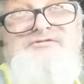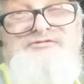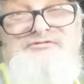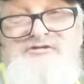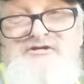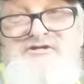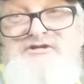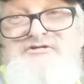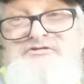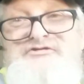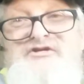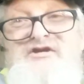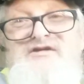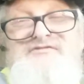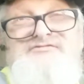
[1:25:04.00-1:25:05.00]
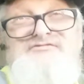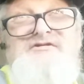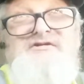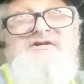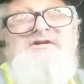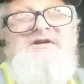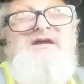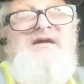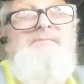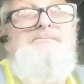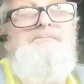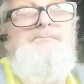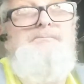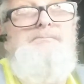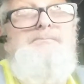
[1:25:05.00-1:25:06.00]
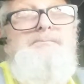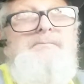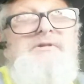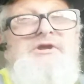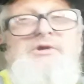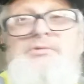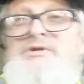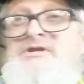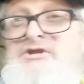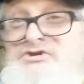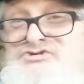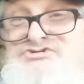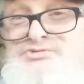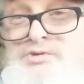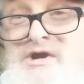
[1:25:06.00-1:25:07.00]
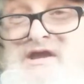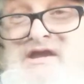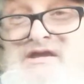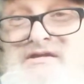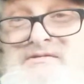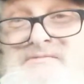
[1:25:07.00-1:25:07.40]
fill yourself, you would lose weight,